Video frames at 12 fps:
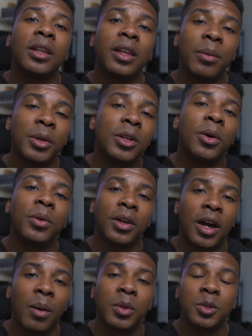let me know in the
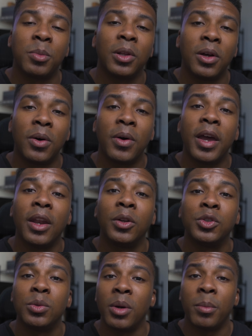comments below and I'll
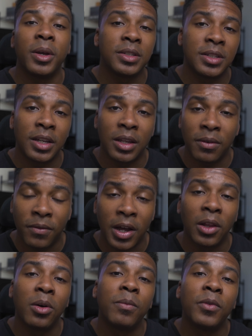do my best to get a
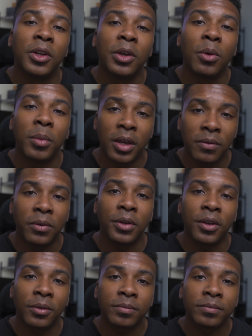follow-up video made for you.